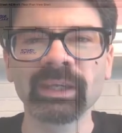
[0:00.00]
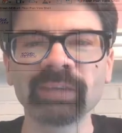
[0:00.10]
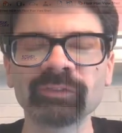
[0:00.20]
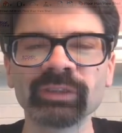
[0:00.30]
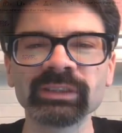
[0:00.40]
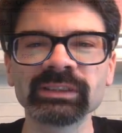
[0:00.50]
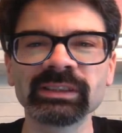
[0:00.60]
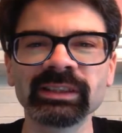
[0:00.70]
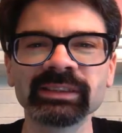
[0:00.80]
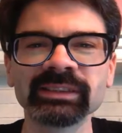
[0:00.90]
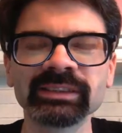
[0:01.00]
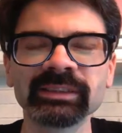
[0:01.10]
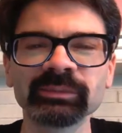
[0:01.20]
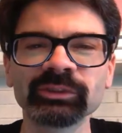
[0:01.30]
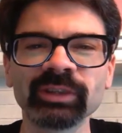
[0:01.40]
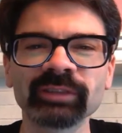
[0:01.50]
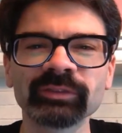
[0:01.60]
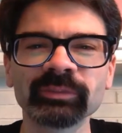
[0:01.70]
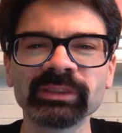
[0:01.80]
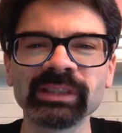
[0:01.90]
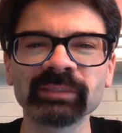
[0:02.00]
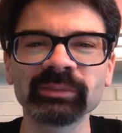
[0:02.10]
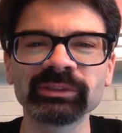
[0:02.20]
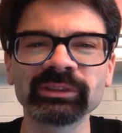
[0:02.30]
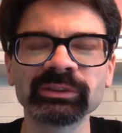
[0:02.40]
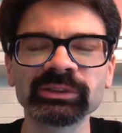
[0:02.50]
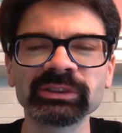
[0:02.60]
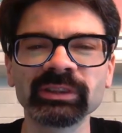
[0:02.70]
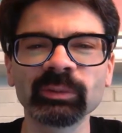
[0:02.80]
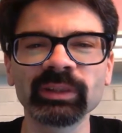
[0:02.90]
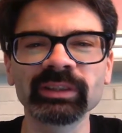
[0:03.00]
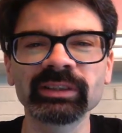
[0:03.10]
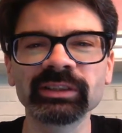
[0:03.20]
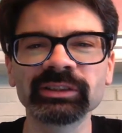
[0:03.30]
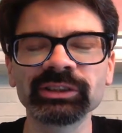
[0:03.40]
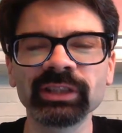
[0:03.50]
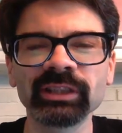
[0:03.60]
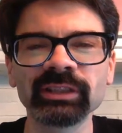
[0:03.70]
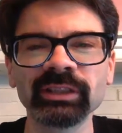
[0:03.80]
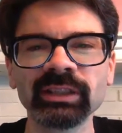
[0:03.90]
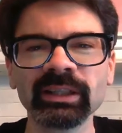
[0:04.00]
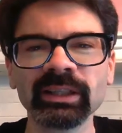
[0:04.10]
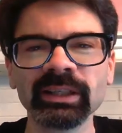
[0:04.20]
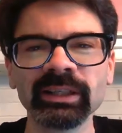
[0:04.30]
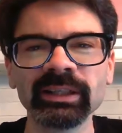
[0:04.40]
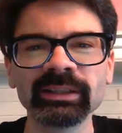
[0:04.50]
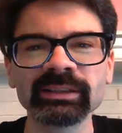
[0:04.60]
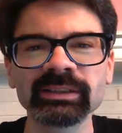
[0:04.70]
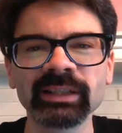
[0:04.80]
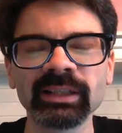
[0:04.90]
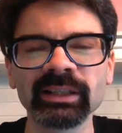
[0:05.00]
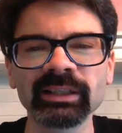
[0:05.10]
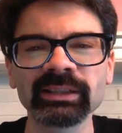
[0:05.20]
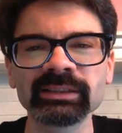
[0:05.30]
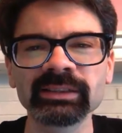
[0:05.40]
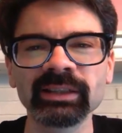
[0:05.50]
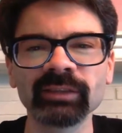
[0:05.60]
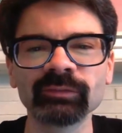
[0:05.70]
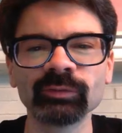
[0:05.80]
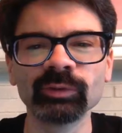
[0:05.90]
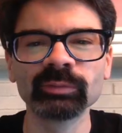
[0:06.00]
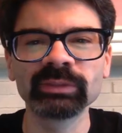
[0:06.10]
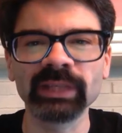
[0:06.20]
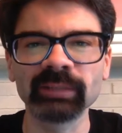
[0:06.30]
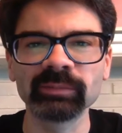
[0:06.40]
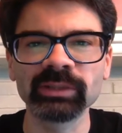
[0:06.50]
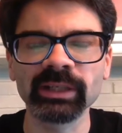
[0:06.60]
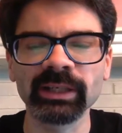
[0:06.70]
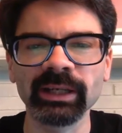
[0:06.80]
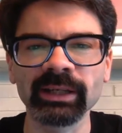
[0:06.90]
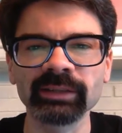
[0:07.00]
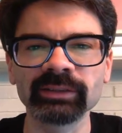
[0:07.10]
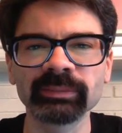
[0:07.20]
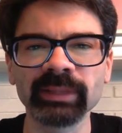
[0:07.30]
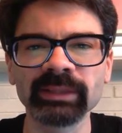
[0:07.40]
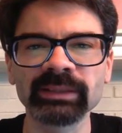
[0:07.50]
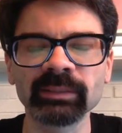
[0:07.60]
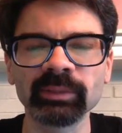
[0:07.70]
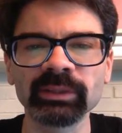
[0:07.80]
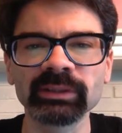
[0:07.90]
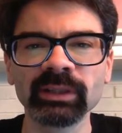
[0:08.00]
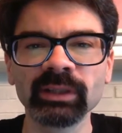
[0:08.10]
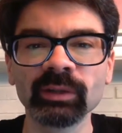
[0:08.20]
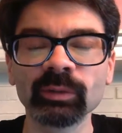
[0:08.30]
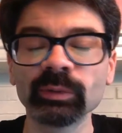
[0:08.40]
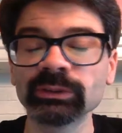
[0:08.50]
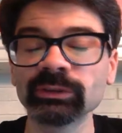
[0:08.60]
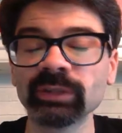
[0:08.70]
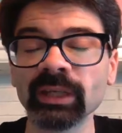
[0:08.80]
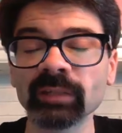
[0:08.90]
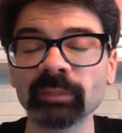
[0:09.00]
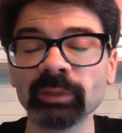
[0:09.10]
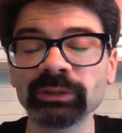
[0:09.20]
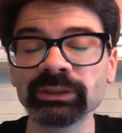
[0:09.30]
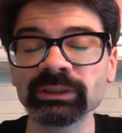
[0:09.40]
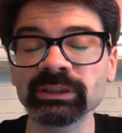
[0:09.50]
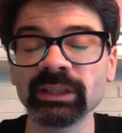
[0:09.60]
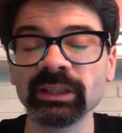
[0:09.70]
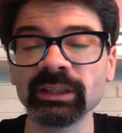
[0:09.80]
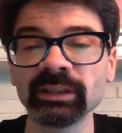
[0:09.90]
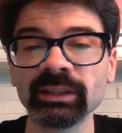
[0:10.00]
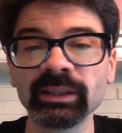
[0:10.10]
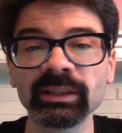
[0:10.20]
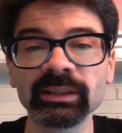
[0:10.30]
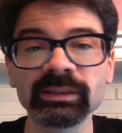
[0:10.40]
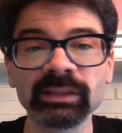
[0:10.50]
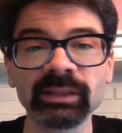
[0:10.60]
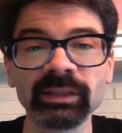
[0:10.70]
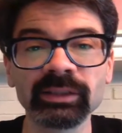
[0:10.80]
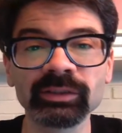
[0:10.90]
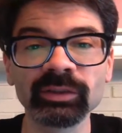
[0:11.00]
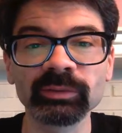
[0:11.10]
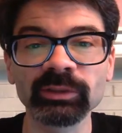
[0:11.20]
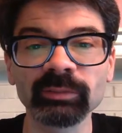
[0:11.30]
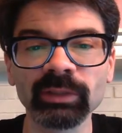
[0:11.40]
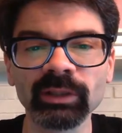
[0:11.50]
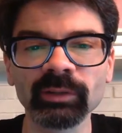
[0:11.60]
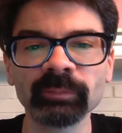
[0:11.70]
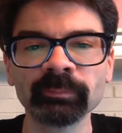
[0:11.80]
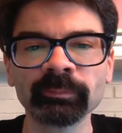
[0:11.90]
Hey friends, this is Tim Schrock from Design Build Solutions. I wanted to share this uh, list of room types that I added to my template, which you can purchase. The link is in the description below.